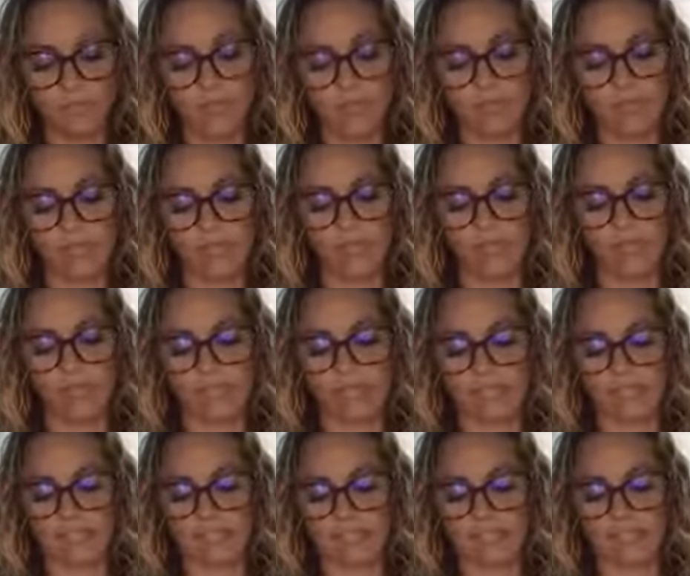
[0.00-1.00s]

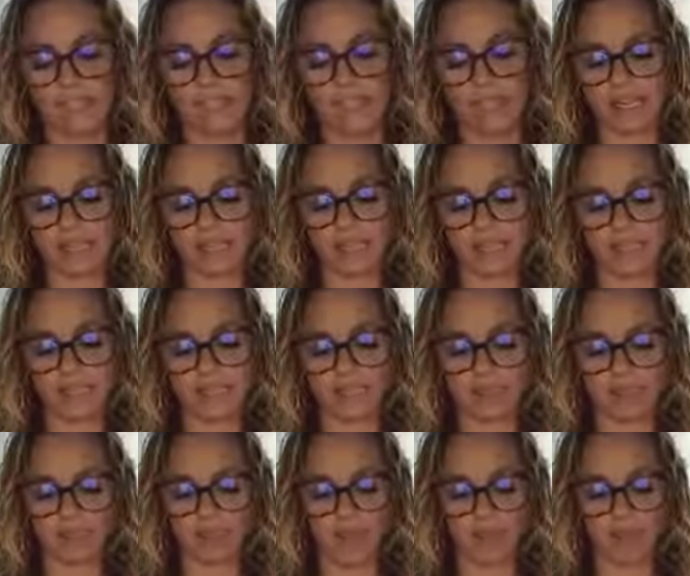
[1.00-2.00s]
The next
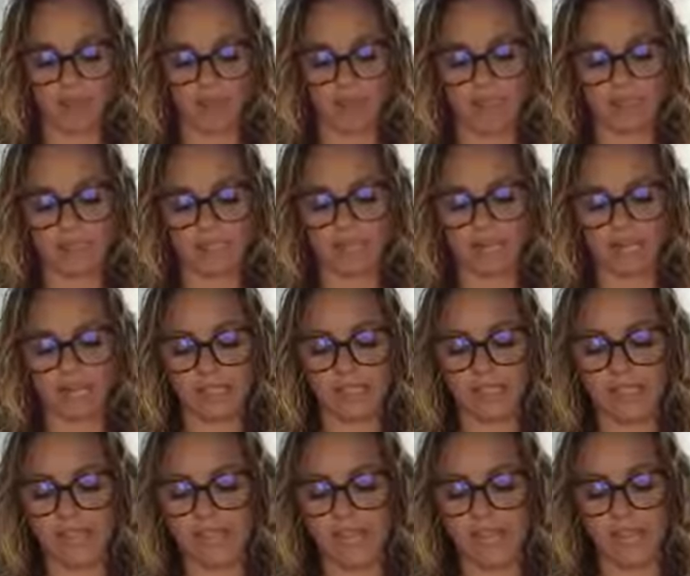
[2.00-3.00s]
yama is
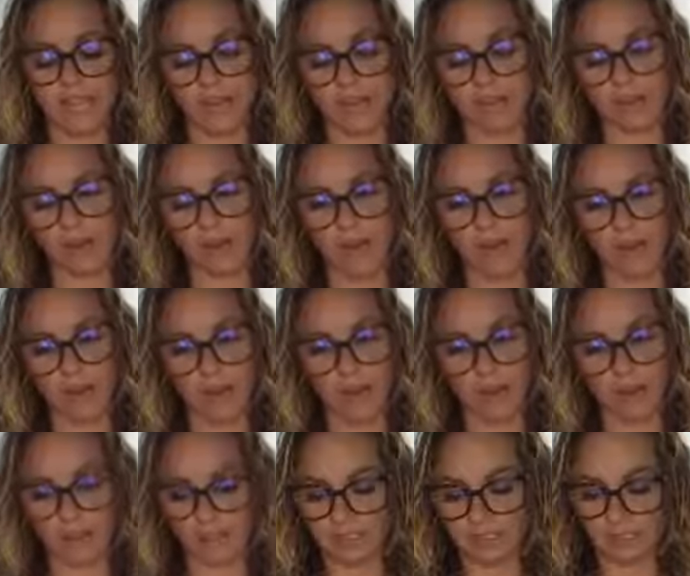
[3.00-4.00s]
asteya, or
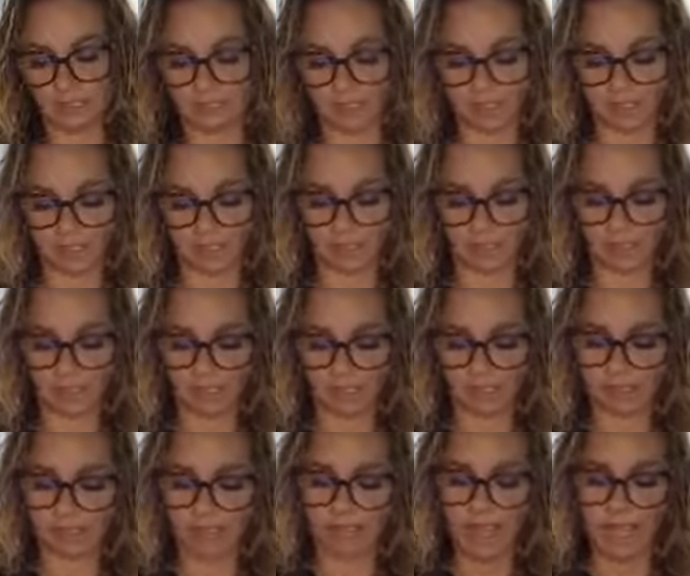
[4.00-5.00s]

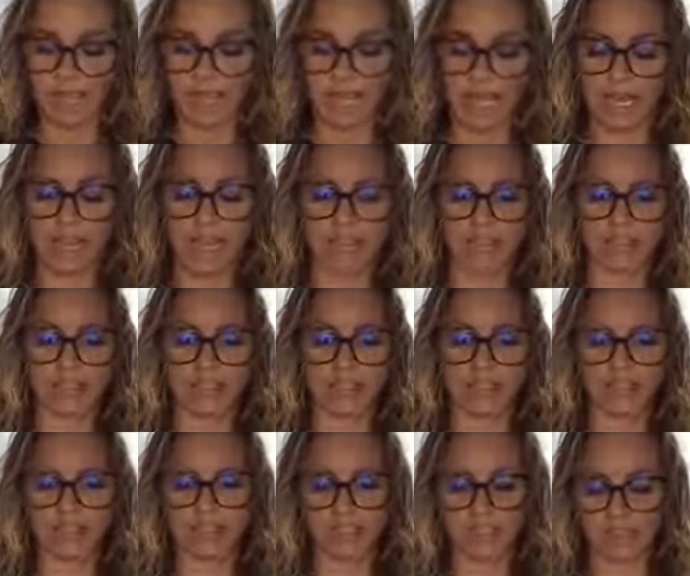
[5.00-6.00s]
non-stealing. And it's
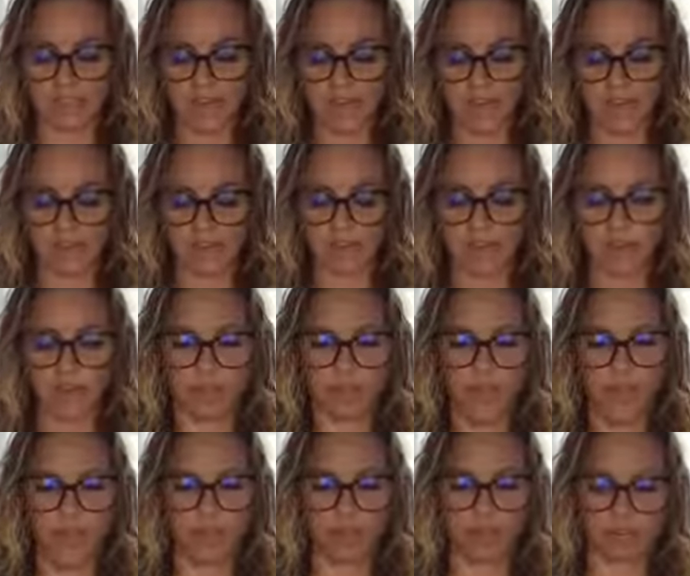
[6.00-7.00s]
to take
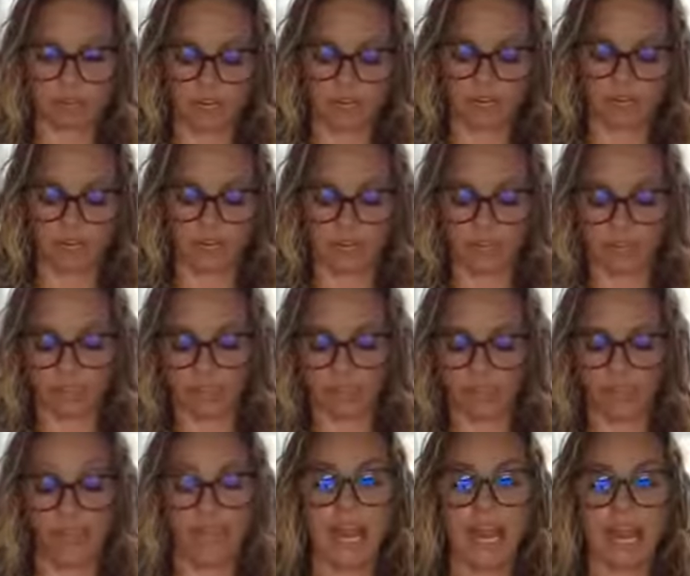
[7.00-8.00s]
without earning, or
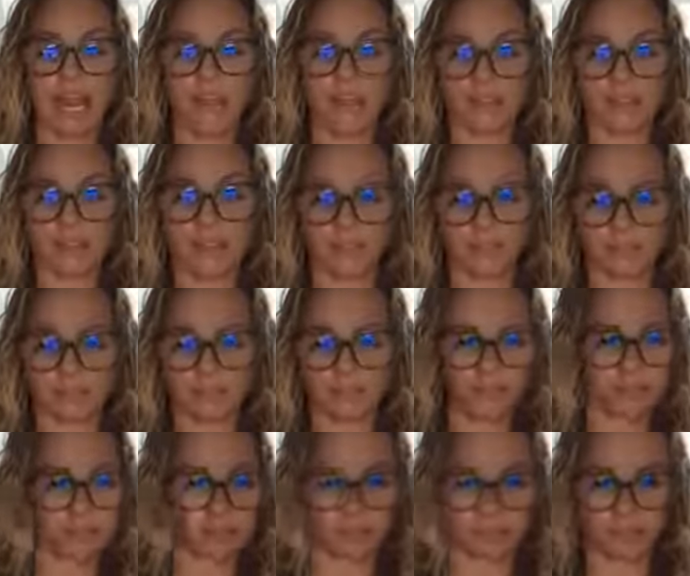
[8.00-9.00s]
to take when you
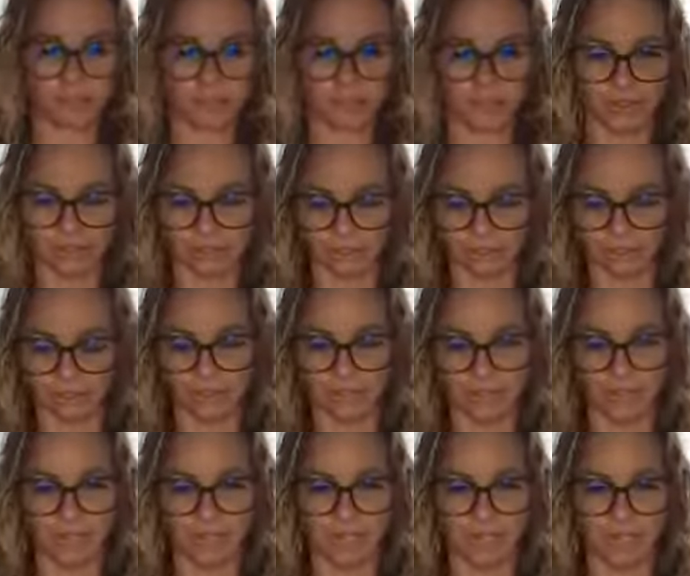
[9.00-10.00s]
don't deserve
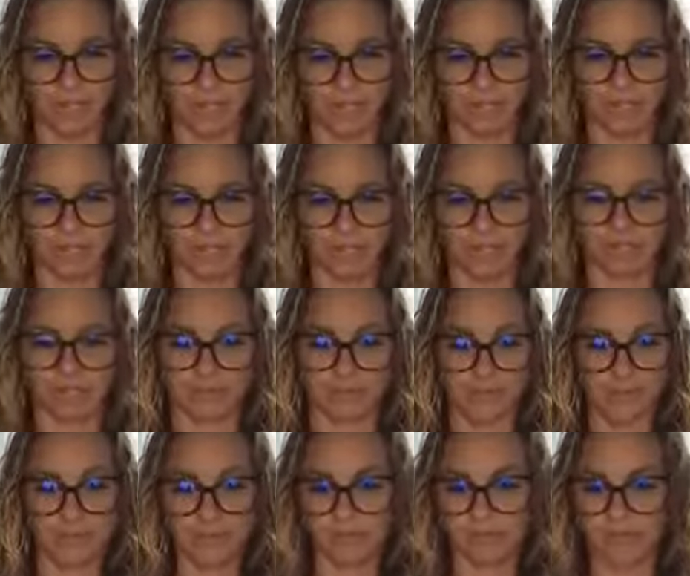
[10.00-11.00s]
the
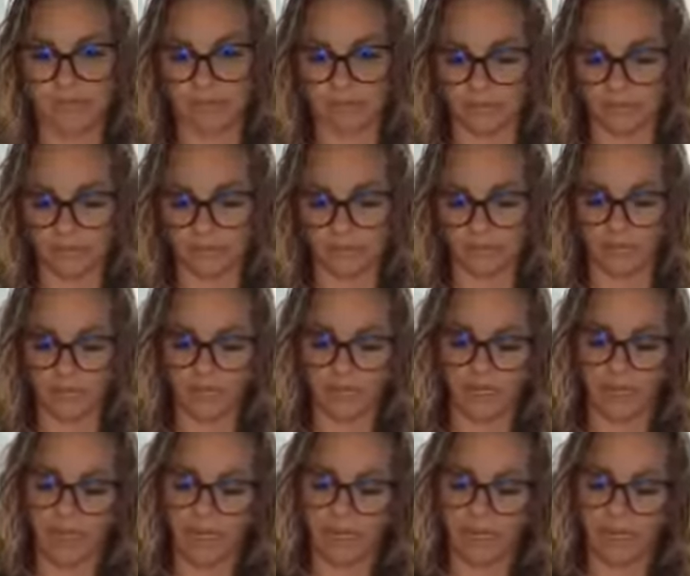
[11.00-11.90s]
fruits of the labor.